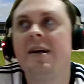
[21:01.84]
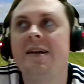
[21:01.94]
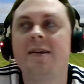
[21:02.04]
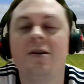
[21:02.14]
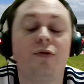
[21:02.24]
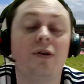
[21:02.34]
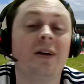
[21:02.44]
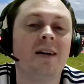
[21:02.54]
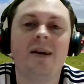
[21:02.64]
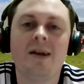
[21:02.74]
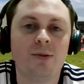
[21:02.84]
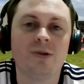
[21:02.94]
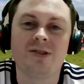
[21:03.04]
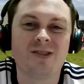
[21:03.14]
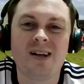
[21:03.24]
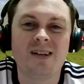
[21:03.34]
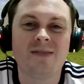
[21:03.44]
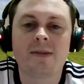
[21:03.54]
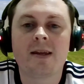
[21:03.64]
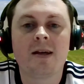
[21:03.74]
anything of it, wasn't great.
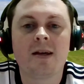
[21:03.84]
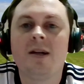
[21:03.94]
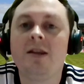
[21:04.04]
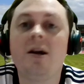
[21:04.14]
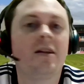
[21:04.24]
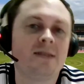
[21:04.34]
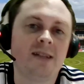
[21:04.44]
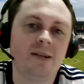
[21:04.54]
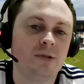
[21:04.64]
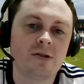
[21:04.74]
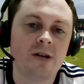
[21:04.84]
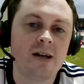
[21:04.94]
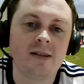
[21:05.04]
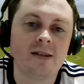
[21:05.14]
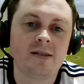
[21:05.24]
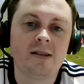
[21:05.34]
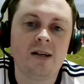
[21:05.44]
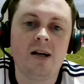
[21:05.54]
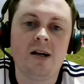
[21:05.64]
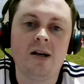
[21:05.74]
Neither team was great.
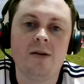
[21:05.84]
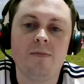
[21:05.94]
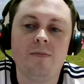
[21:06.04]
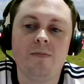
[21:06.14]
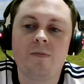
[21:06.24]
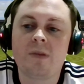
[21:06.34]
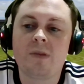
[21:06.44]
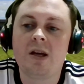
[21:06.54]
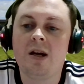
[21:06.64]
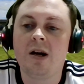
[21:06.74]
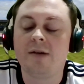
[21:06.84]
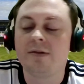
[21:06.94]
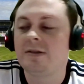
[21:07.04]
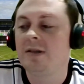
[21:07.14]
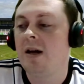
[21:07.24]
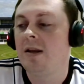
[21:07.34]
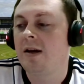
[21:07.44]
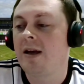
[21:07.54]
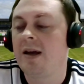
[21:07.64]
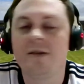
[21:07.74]
I was
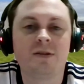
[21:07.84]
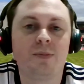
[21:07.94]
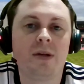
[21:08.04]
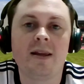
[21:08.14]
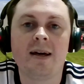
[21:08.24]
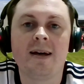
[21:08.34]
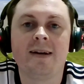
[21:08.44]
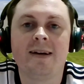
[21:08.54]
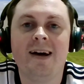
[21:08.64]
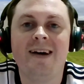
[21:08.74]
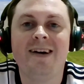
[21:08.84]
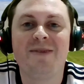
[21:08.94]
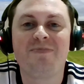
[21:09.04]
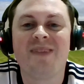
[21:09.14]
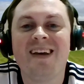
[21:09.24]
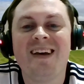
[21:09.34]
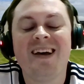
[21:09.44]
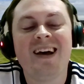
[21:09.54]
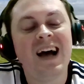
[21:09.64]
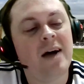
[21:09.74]
unlucky enough to be there,
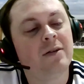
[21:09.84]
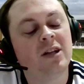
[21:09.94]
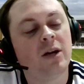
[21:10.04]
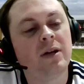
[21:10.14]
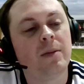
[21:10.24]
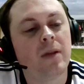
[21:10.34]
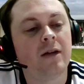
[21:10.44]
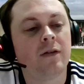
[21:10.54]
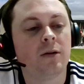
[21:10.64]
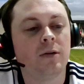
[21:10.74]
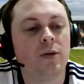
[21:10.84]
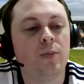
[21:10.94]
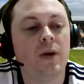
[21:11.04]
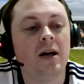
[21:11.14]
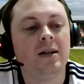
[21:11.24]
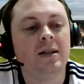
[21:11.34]
and we didn't play very well, but